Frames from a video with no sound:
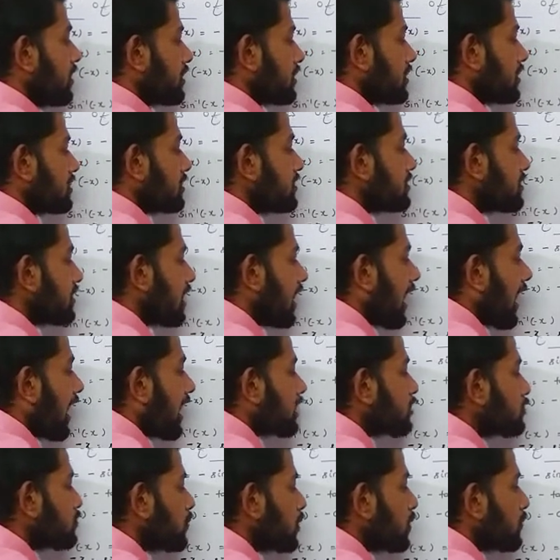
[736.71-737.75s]
This is the
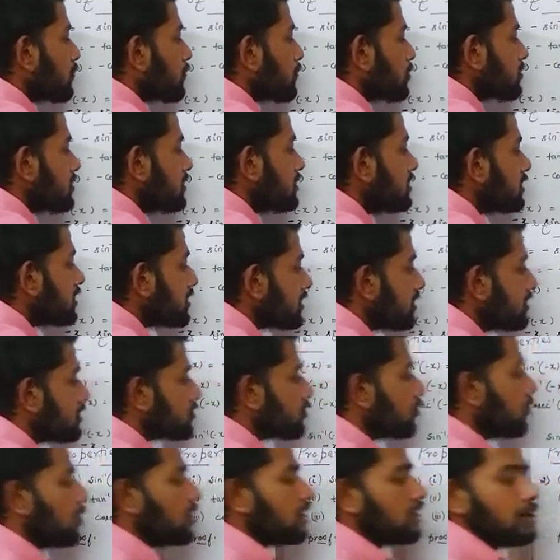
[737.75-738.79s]
actual procedure is
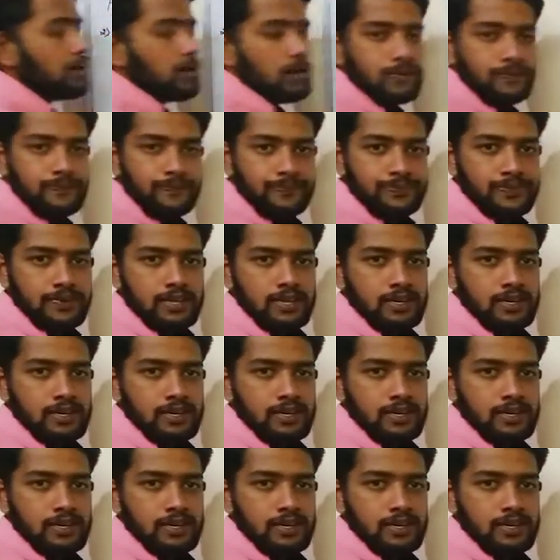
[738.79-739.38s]
going on.